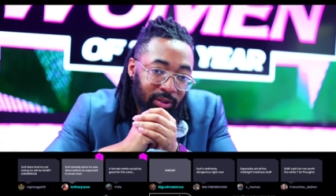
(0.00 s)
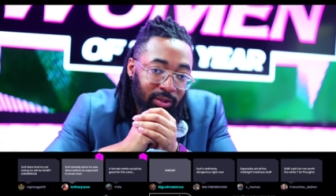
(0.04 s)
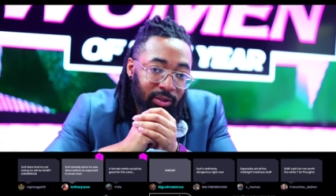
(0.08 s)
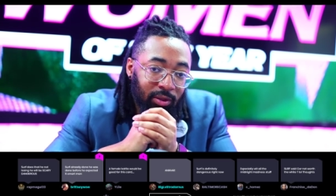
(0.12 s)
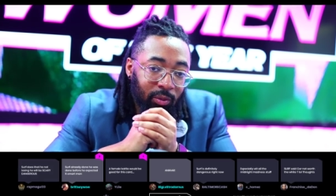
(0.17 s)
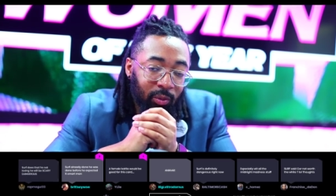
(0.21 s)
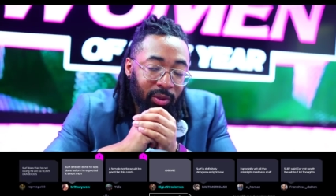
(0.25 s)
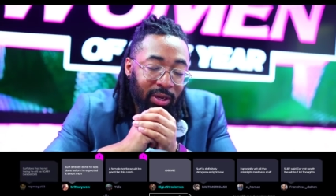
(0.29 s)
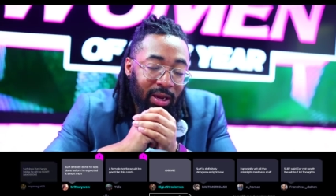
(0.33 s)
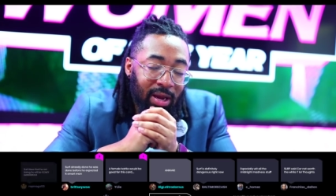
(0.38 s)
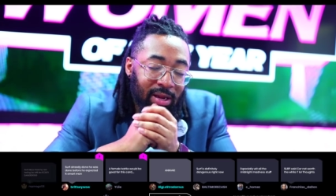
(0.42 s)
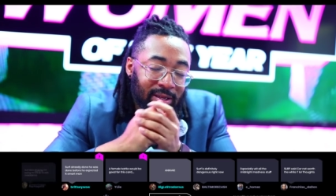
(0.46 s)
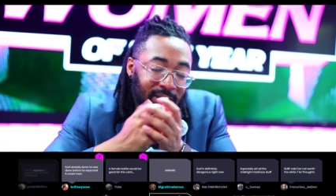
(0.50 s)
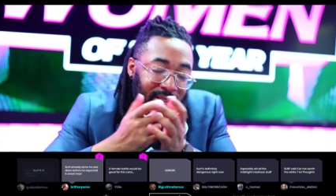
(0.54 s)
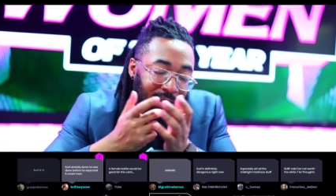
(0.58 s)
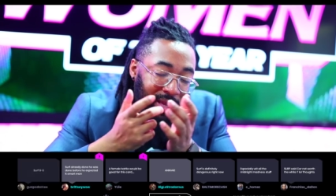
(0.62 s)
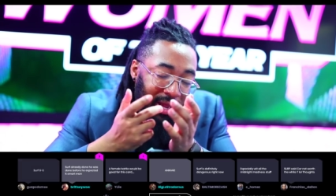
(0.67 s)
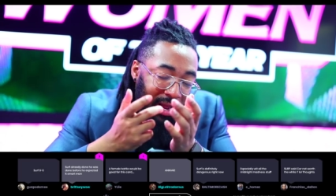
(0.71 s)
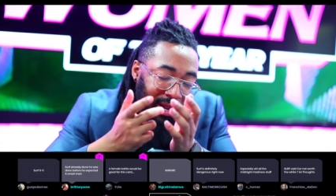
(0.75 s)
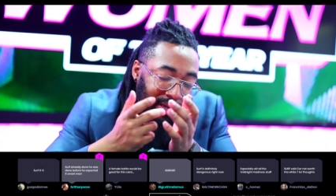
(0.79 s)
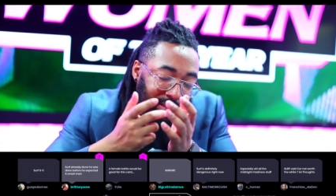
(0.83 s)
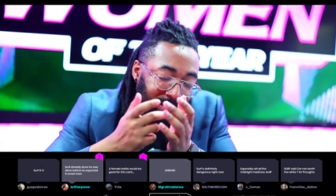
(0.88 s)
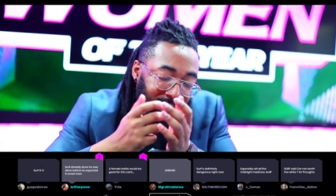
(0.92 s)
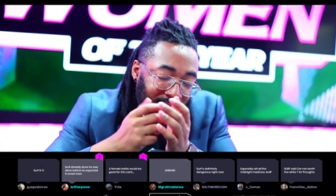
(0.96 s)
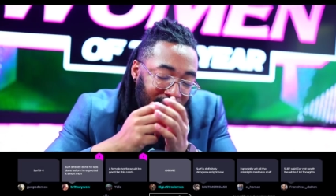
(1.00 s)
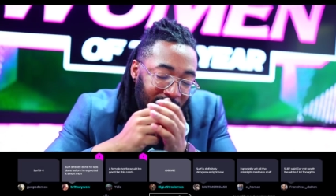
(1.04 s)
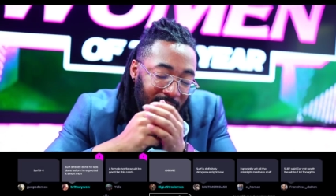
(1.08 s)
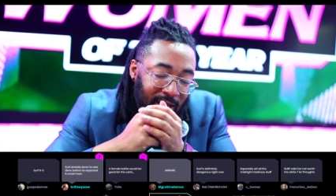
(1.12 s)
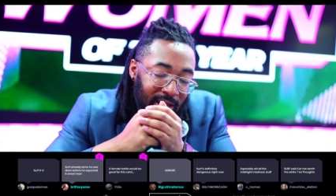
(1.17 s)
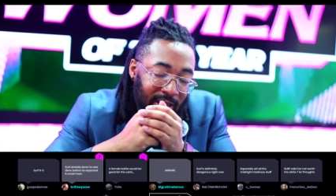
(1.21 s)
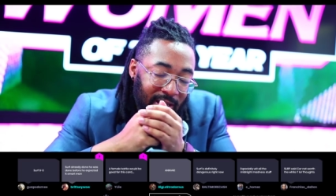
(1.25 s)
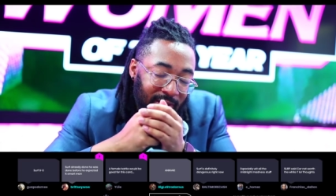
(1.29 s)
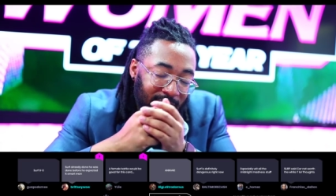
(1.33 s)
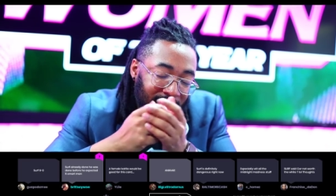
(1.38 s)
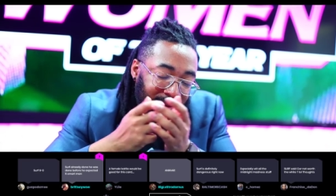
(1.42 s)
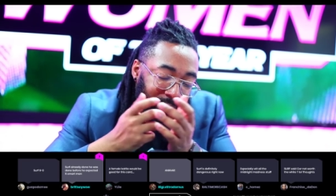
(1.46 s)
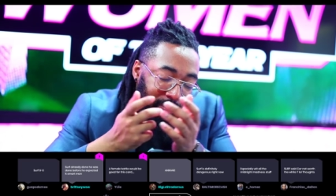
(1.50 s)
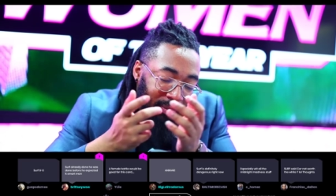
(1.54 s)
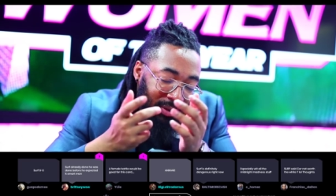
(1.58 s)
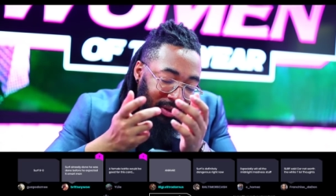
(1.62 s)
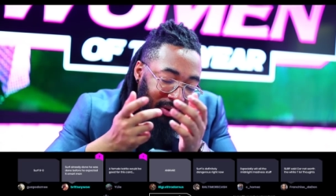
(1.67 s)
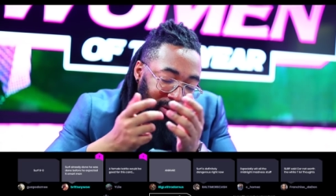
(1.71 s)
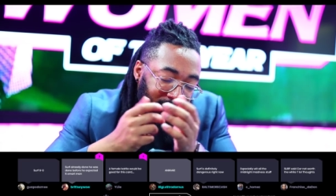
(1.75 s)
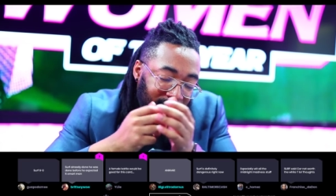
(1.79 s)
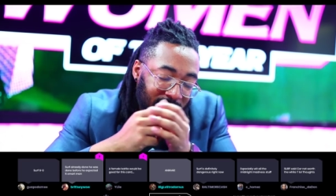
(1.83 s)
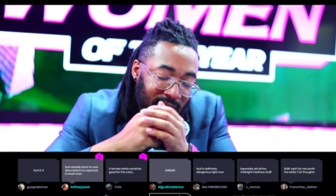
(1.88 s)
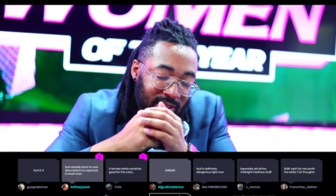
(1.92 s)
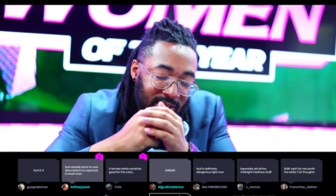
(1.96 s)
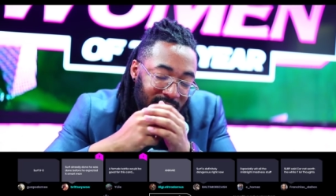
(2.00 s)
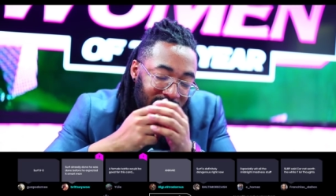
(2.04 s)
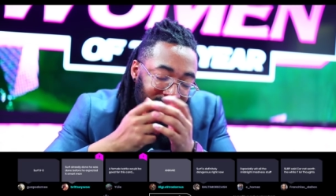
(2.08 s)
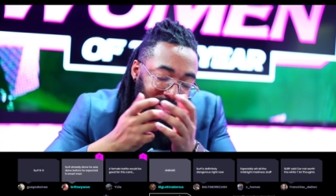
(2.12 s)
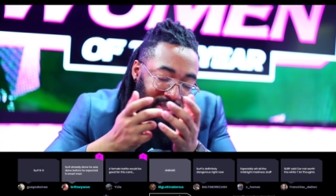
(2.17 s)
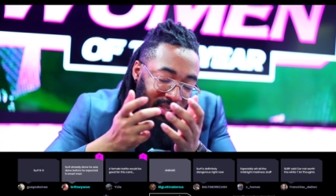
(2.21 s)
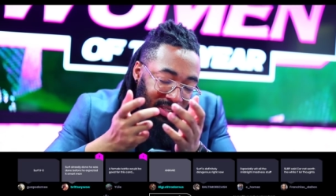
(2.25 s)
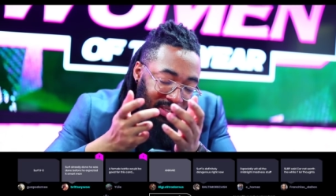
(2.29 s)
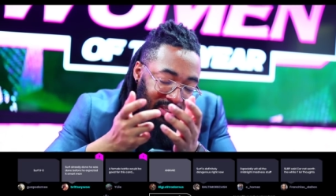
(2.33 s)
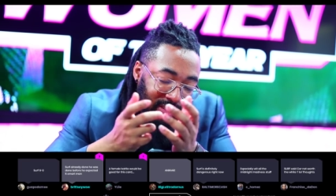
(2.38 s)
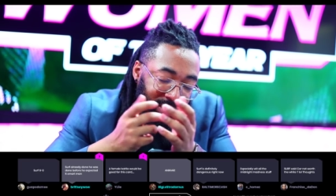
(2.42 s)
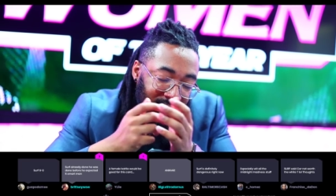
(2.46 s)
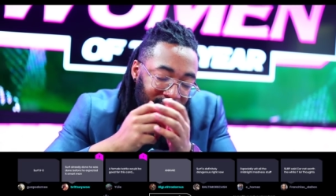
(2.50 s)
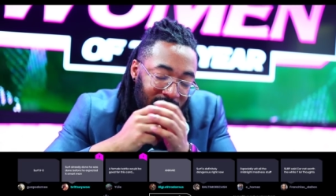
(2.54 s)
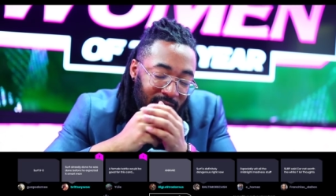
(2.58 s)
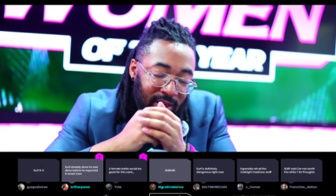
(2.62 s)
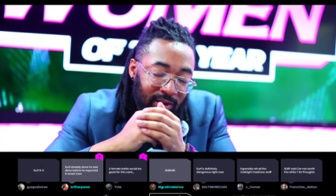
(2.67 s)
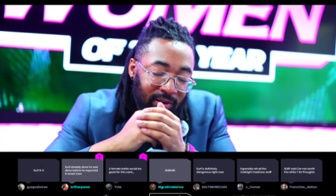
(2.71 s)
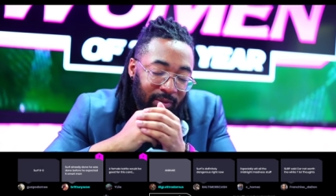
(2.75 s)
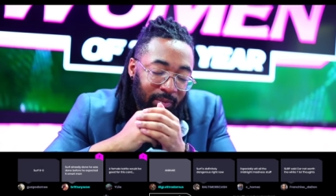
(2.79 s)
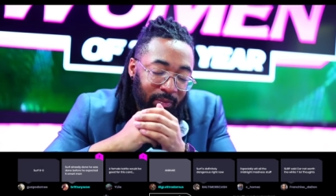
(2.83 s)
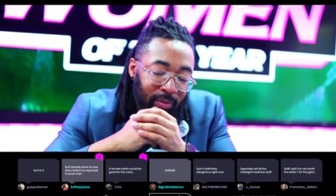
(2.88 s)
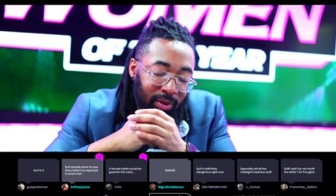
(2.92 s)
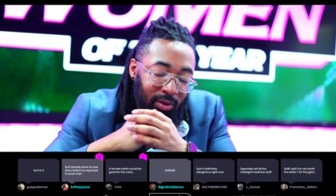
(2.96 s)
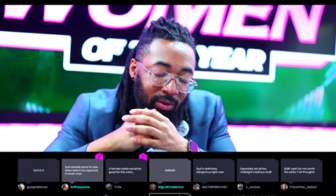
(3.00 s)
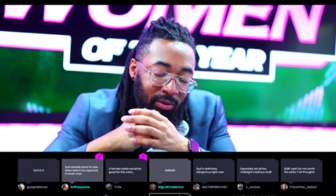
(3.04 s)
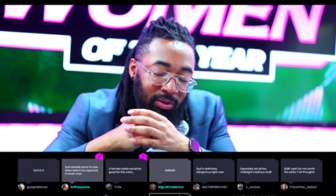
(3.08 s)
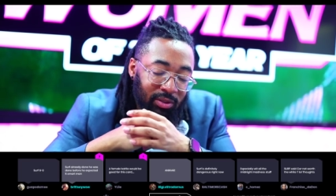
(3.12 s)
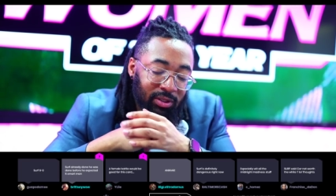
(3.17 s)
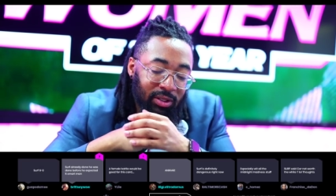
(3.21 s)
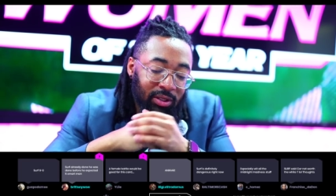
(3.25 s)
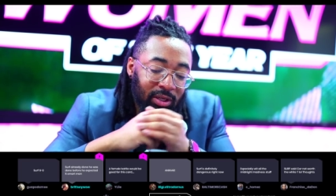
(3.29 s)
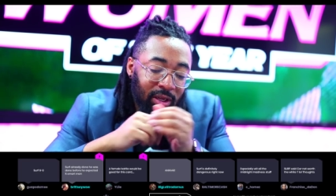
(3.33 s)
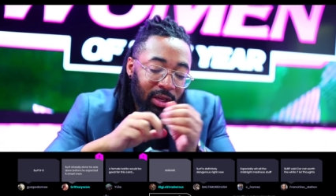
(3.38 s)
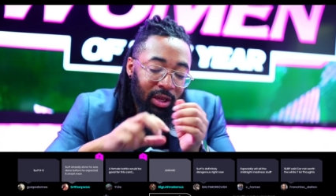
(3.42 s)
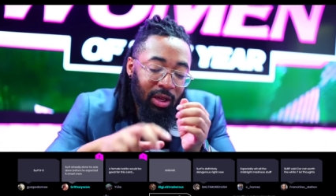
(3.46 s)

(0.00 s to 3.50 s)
We got Tata in the building. CC in the building.